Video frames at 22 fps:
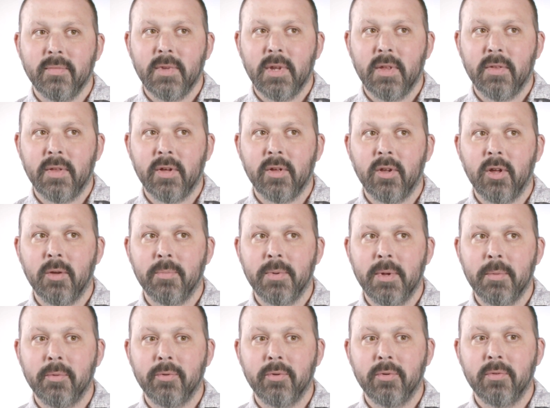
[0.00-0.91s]
I think a lot of
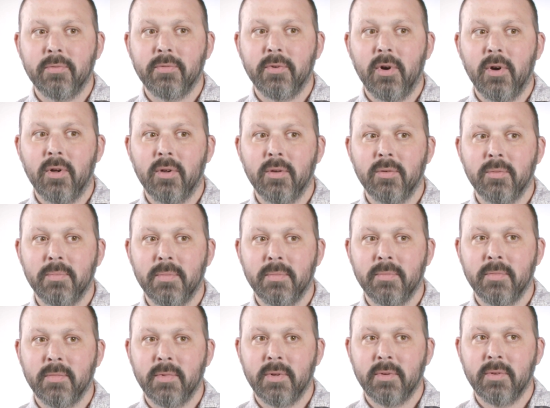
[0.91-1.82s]
people do fall
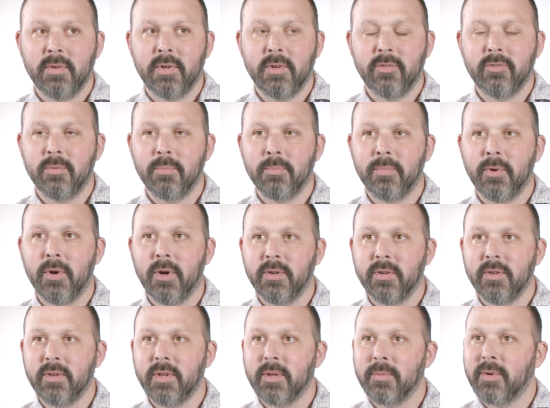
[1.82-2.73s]
at some point,
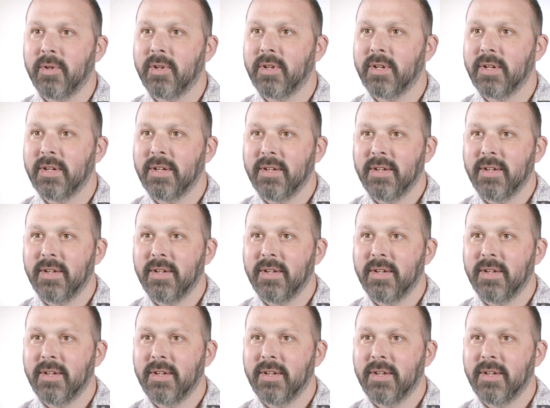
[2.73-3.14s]
don't they? But